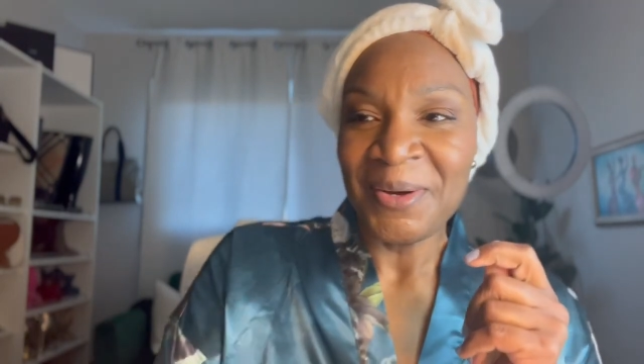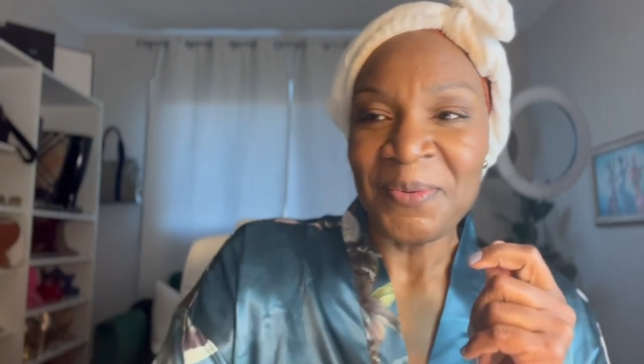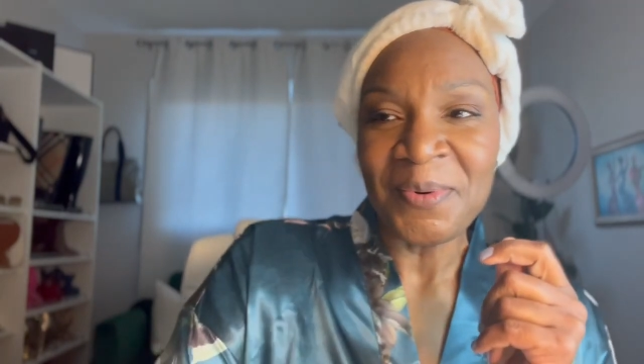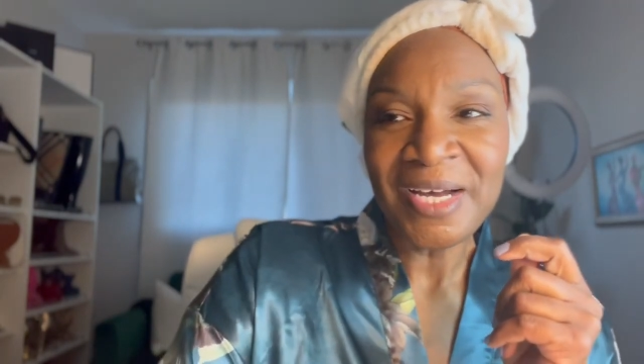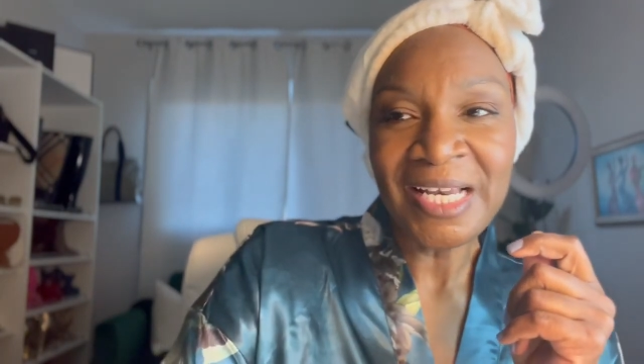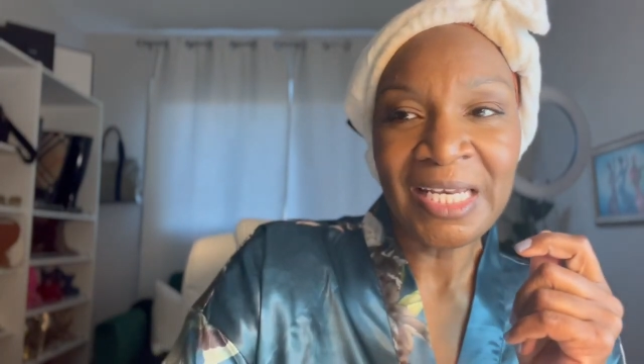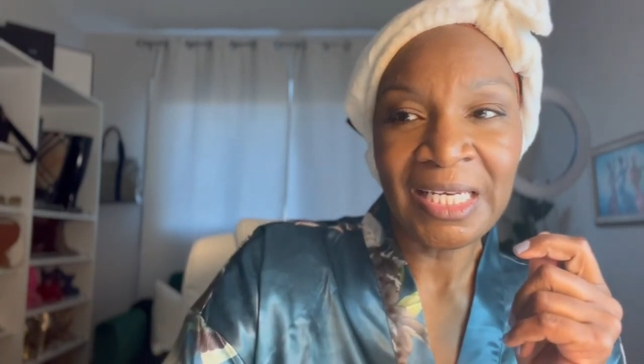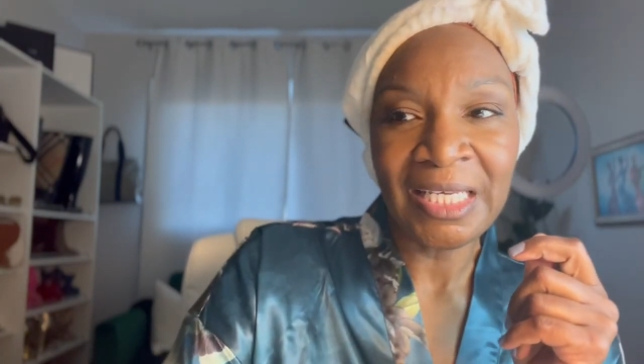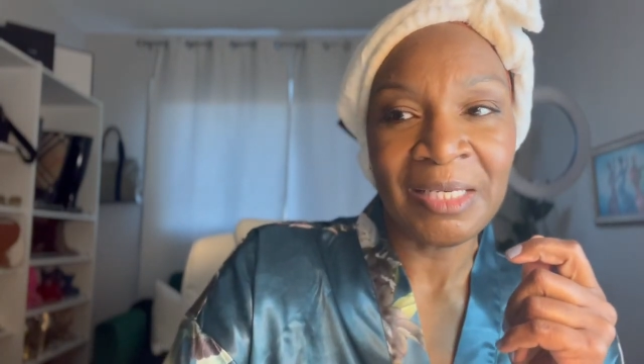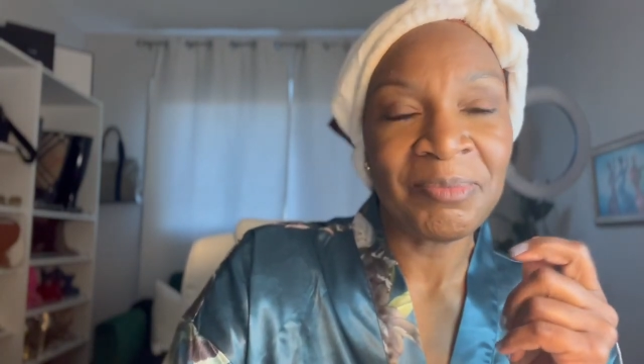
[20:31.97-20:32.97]
what
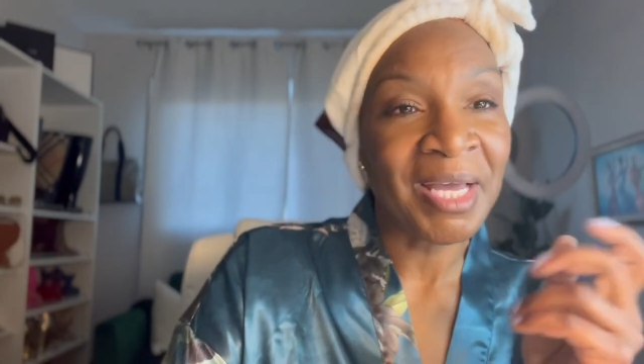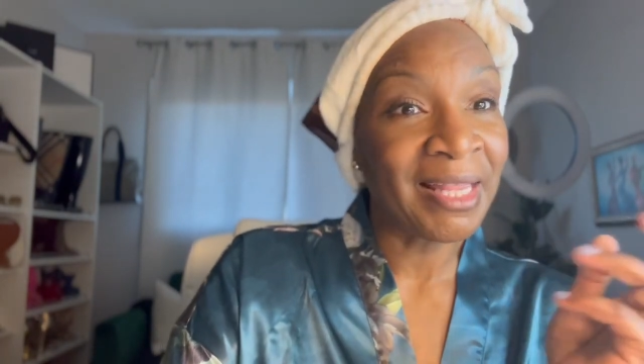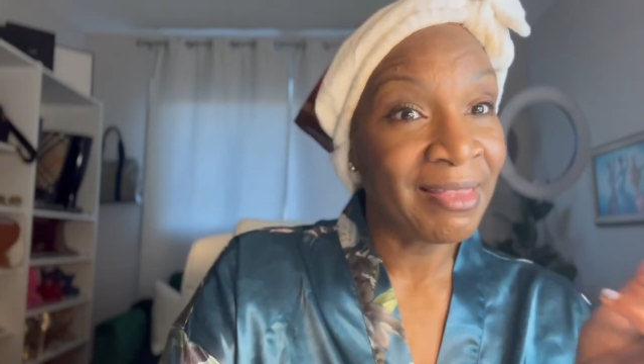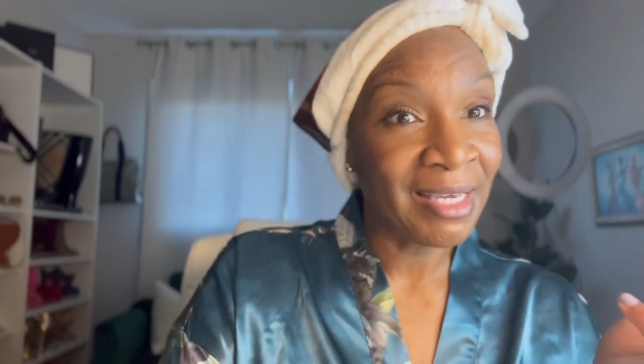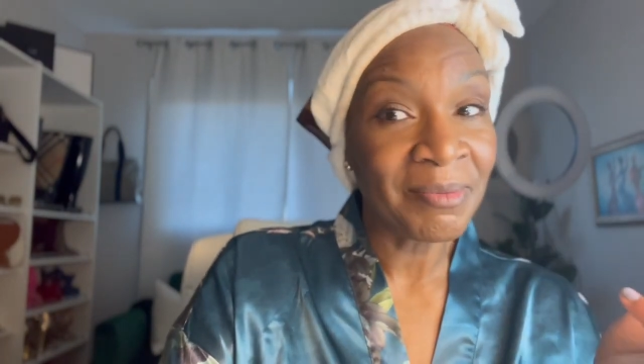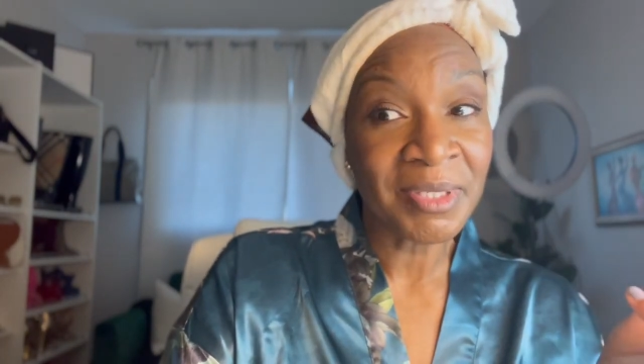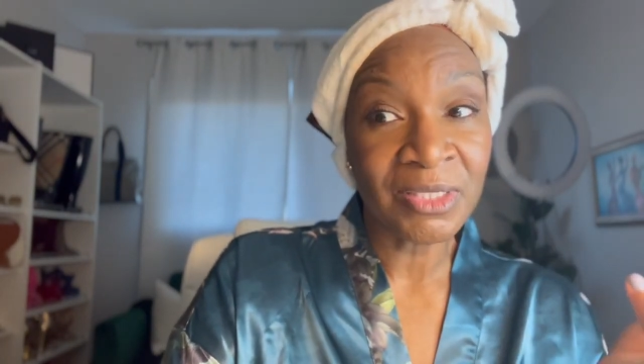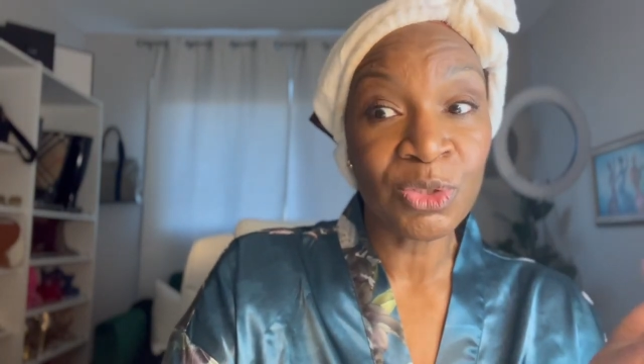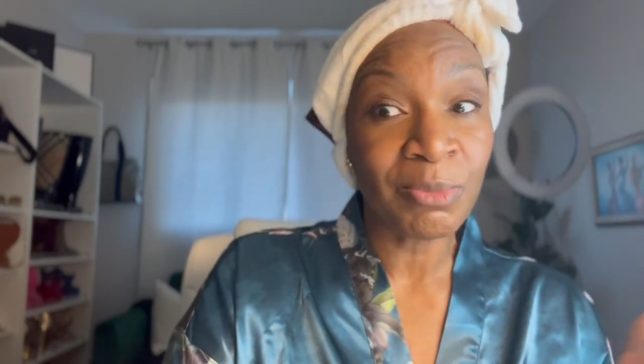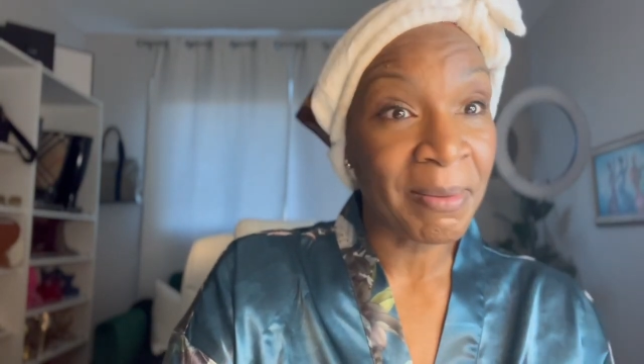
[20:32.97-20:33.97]
lip? I think I'm
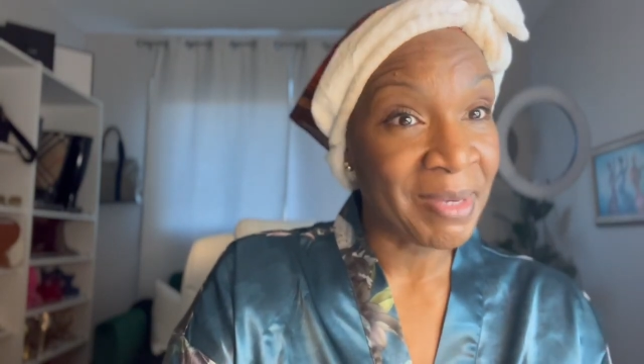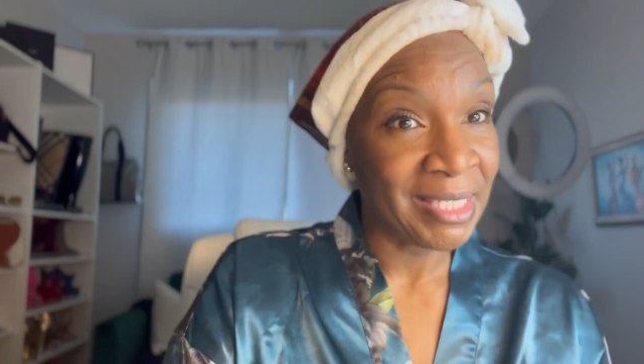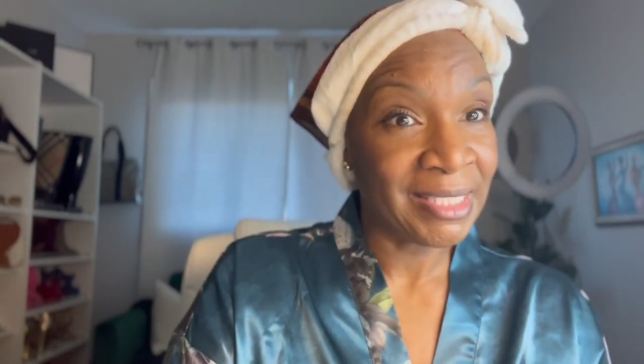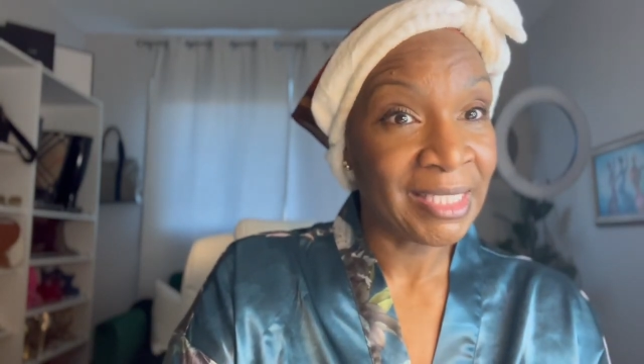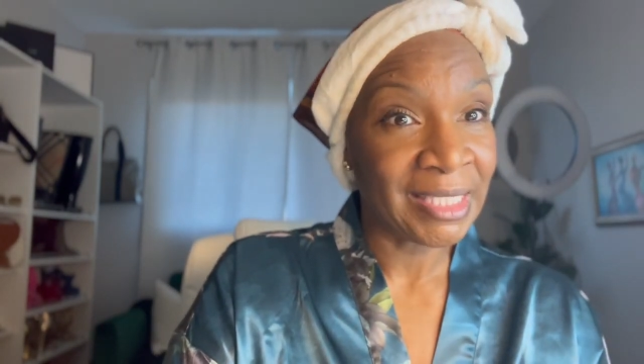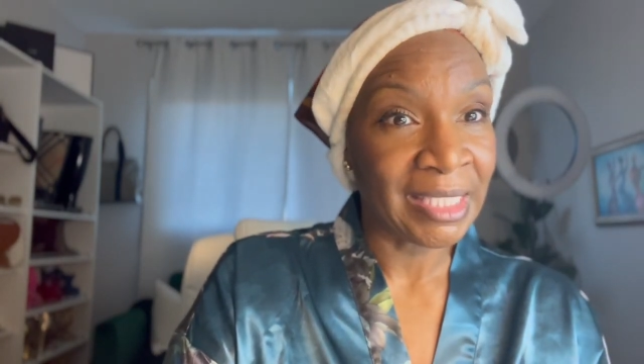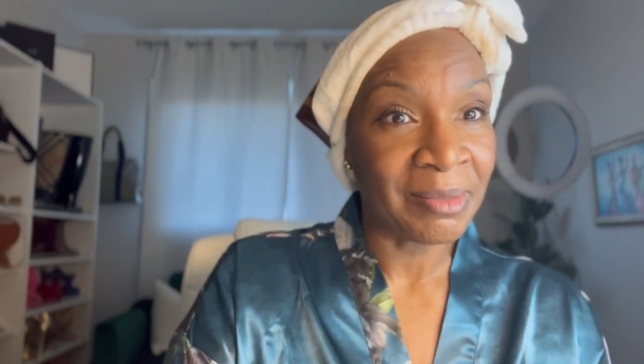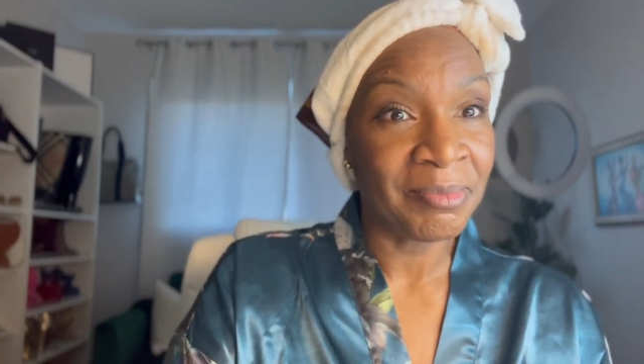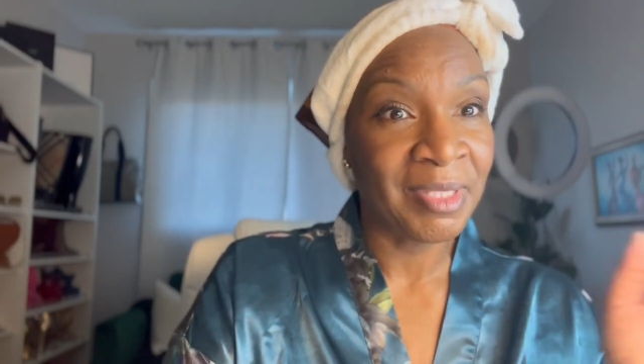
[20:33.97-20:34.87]
gonna do my basic lip